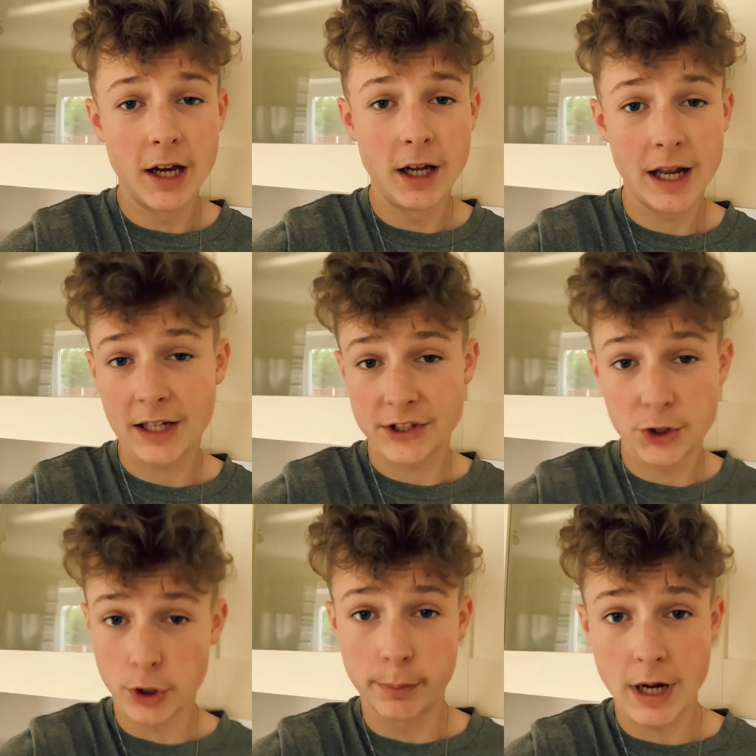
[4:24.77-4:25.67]
like I said,
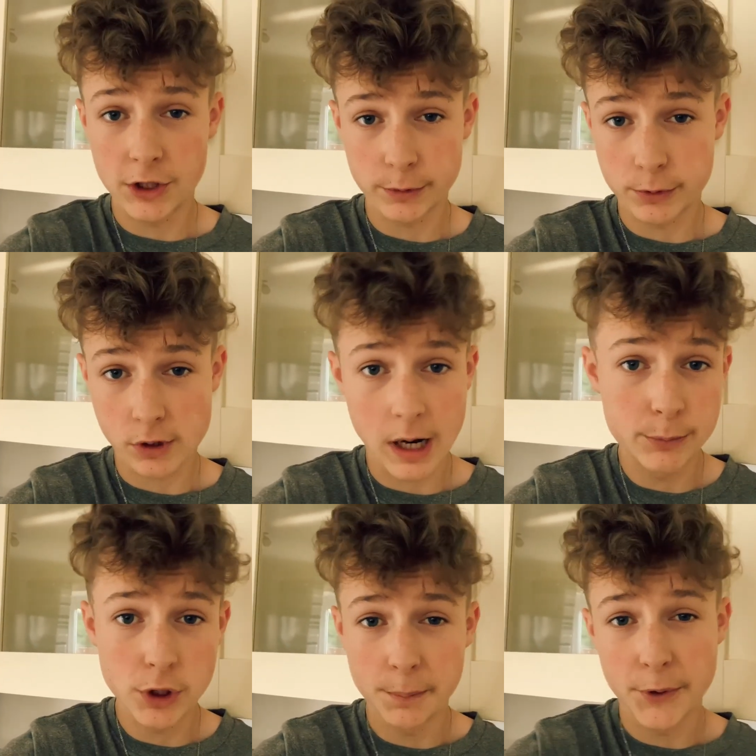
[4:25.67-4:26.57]
drop a like,
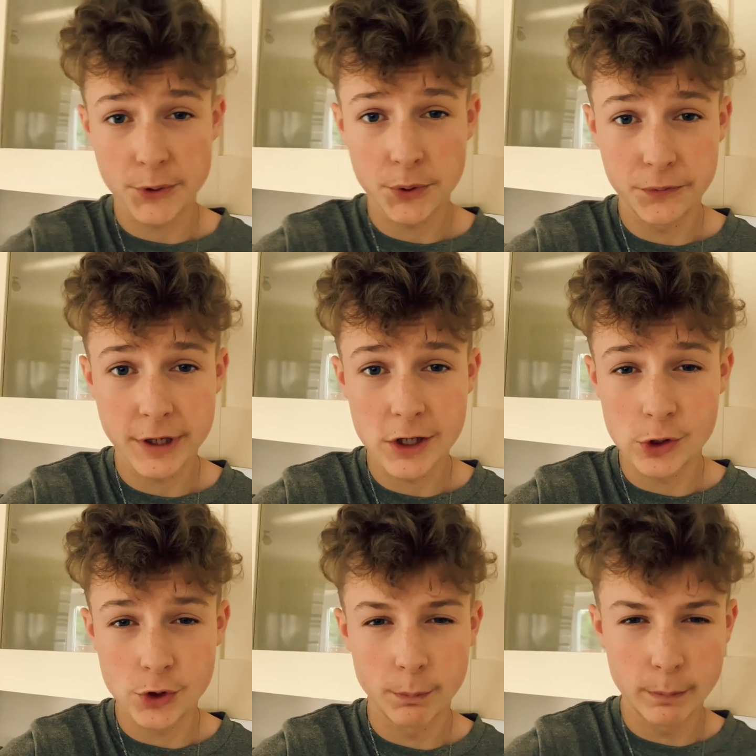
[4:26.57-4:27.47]
subscribe, turn post
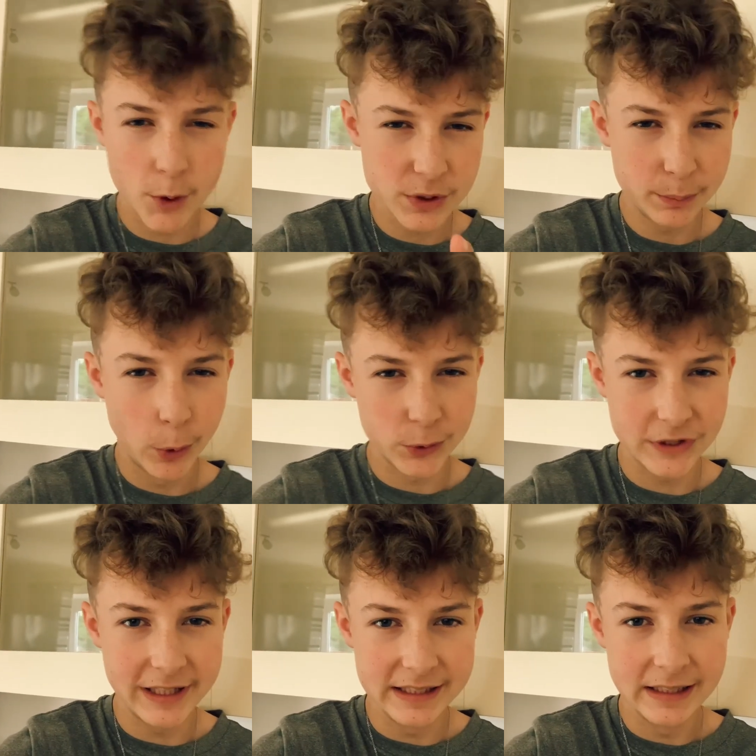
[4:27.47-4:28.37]
notifications on, but most
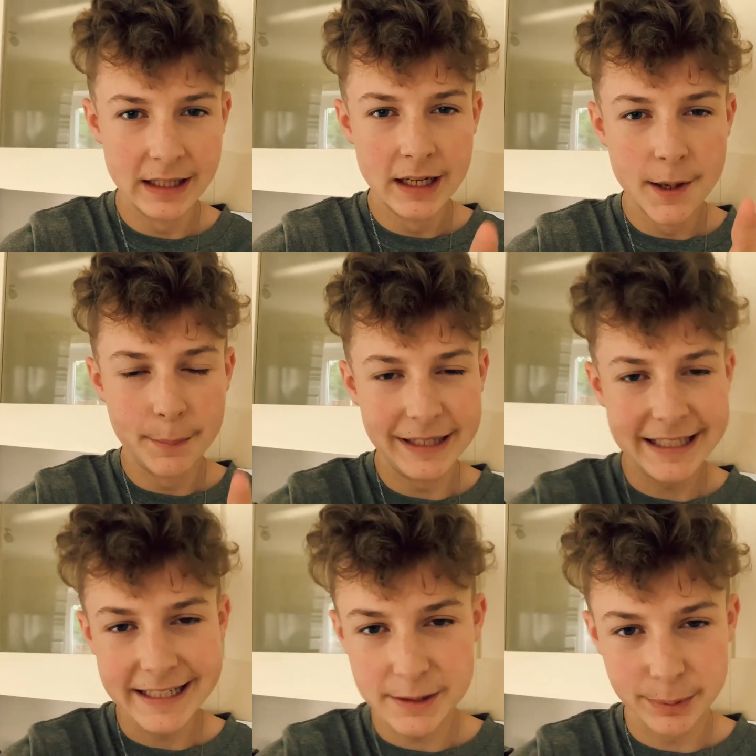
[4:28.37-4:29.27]
importantly,
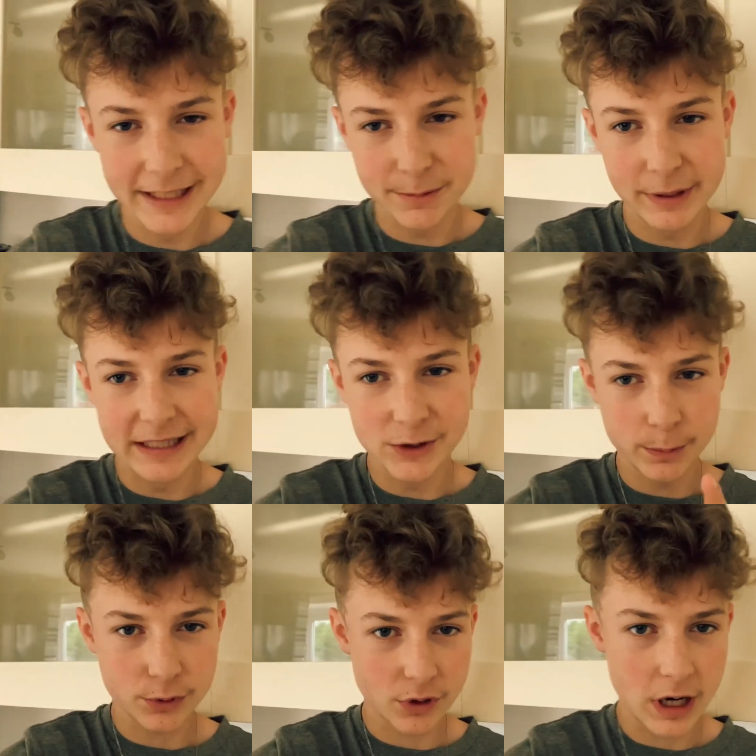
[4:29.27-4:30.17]
please, please, please
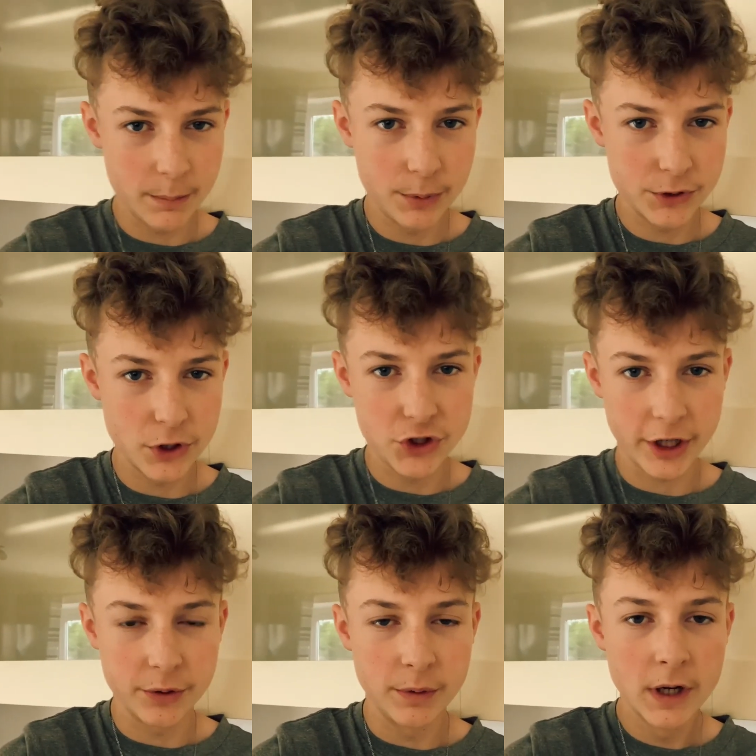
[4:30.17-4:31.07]
subscribe to the
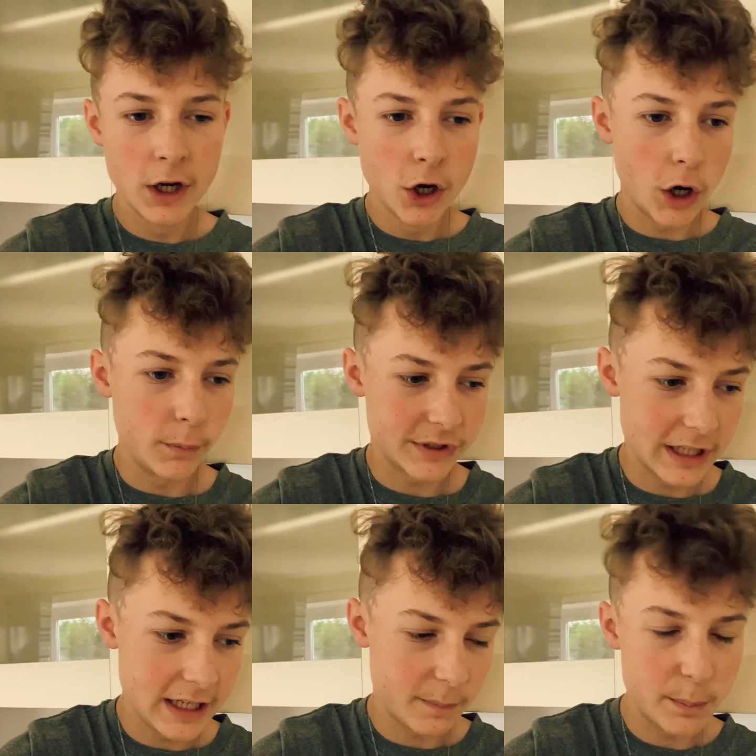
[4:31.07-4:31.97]
channel.
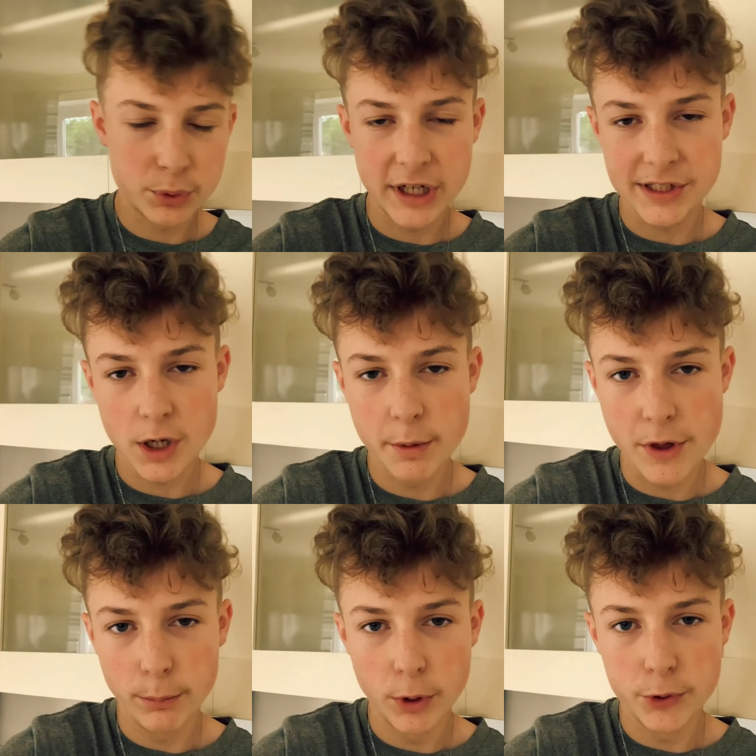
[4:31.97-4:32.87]
Obviously, I've been pretty slow with
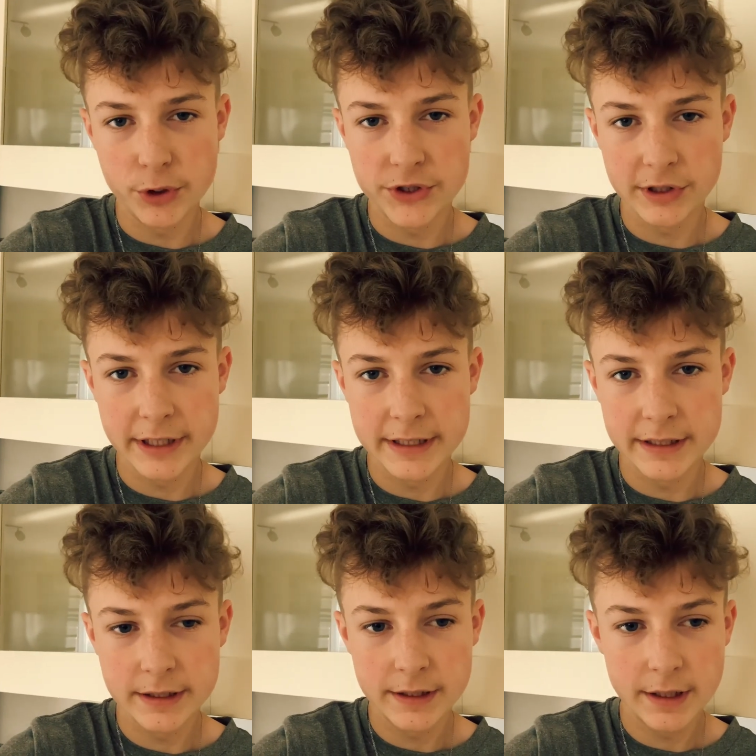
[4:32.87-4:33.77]
the uploads recently.
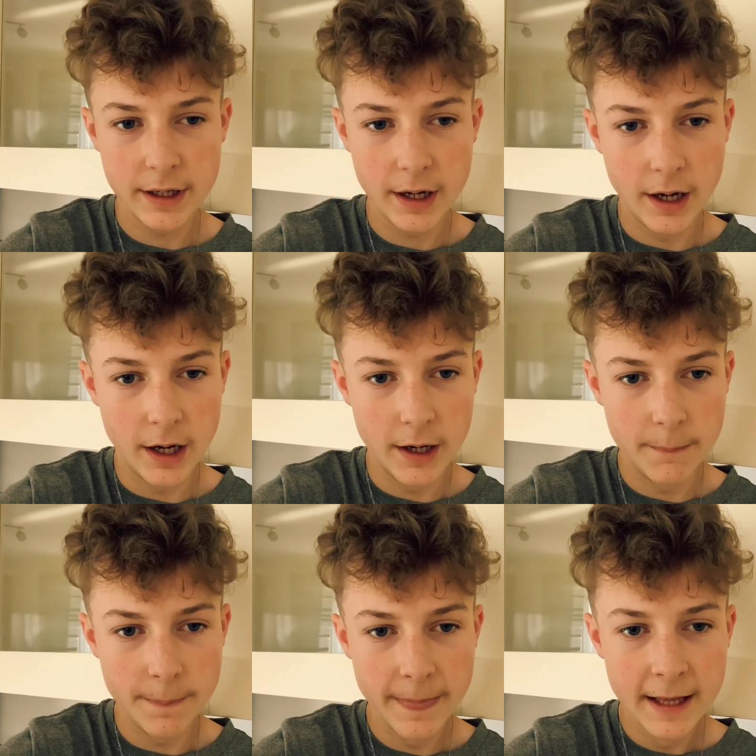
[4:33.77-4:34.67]

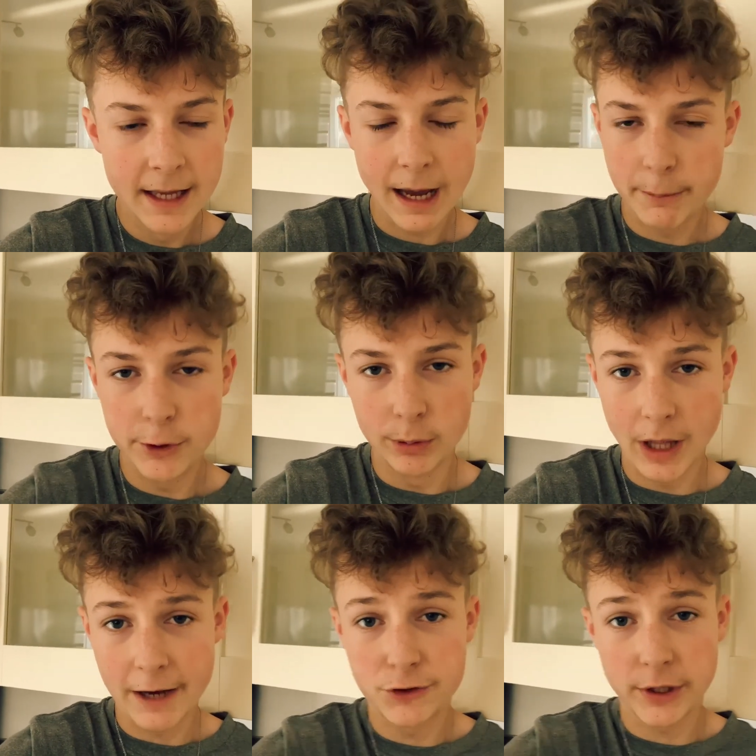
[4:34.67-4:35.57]
I've been doing
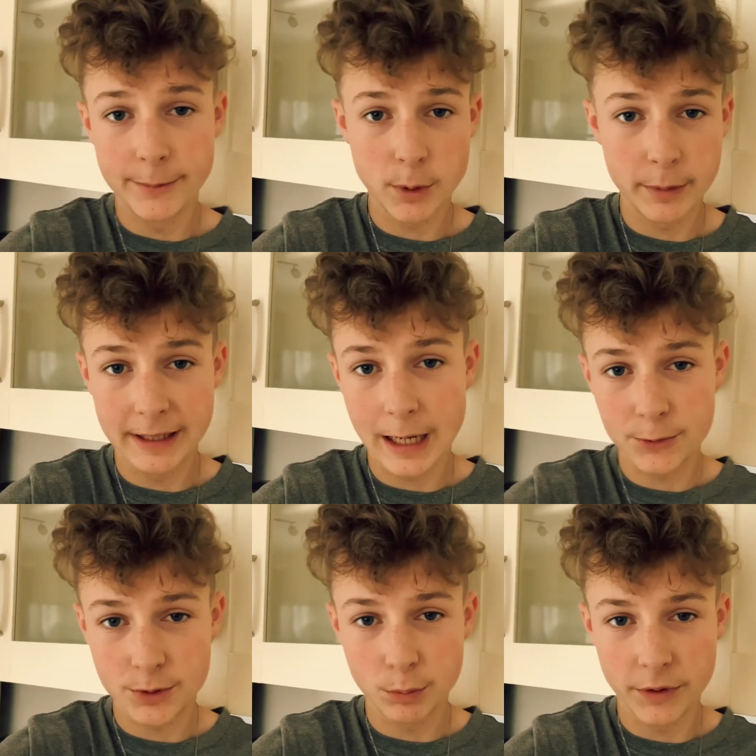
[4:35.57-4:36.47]
live streams when we
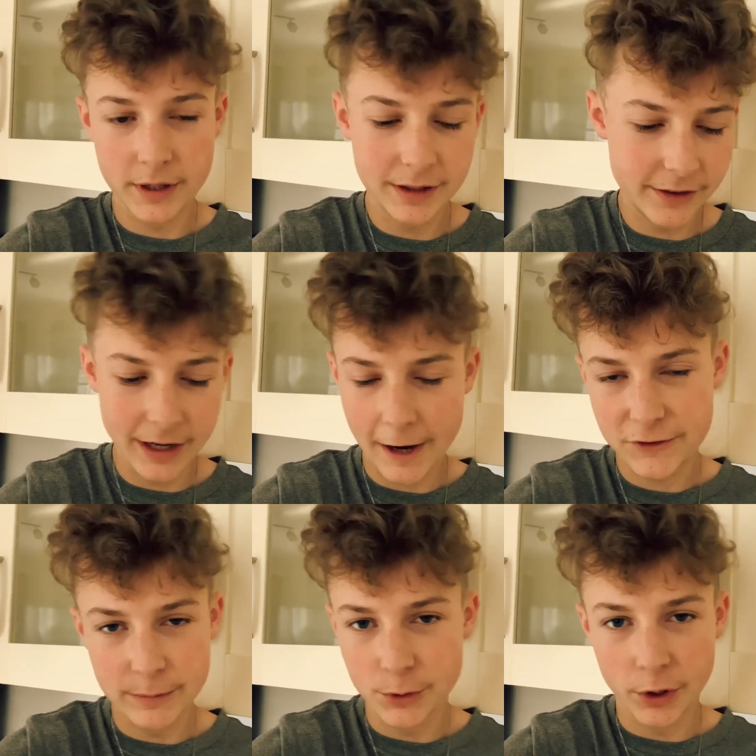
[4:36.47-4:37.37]
announce someone. The live
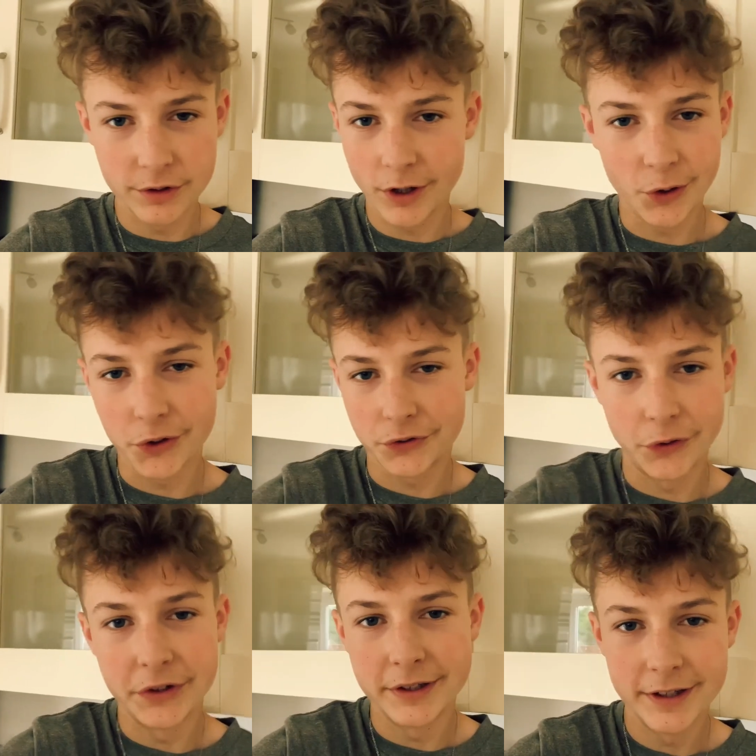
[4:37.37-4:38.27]
streams aren't as
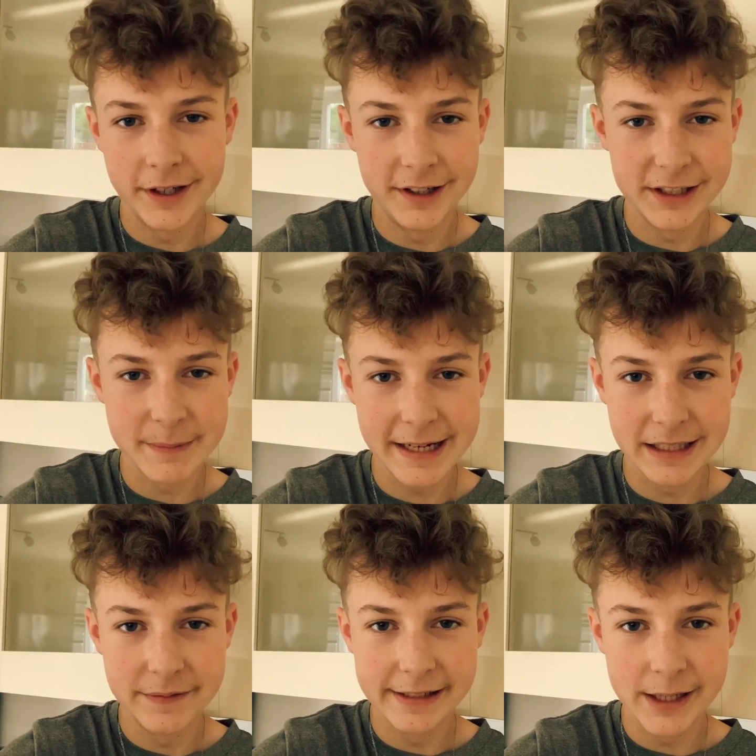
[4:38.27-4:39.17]
fun as
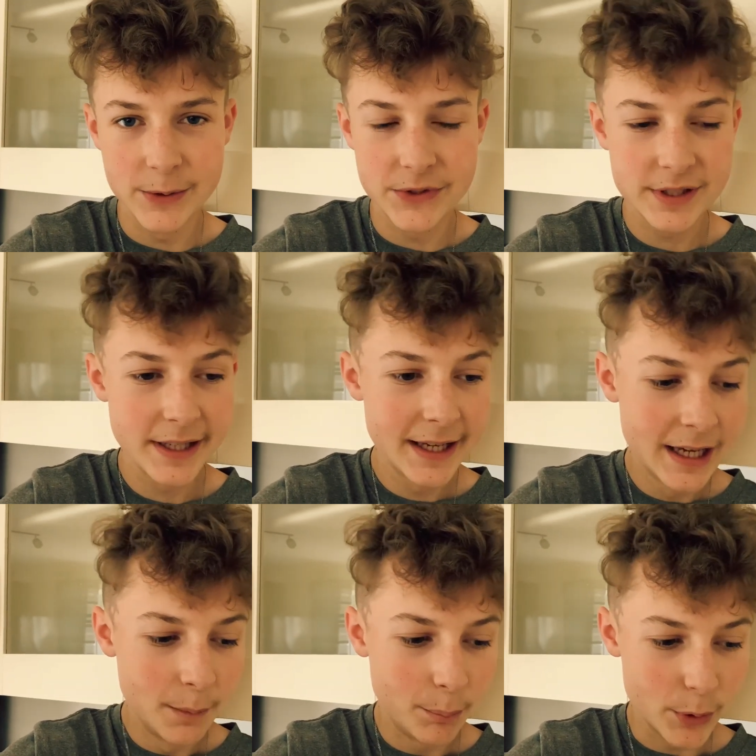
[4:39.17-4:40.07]
making the videos.
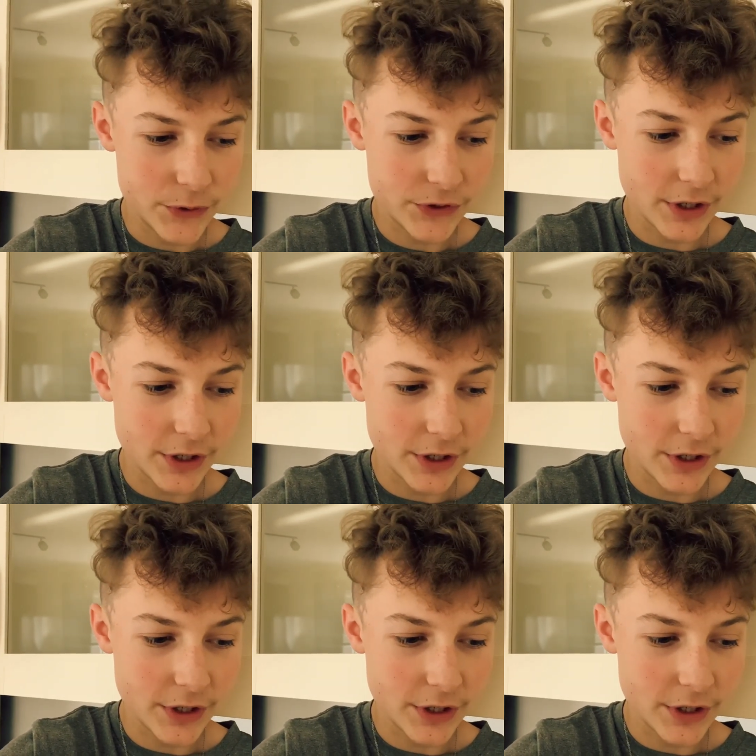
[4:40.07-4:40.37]
But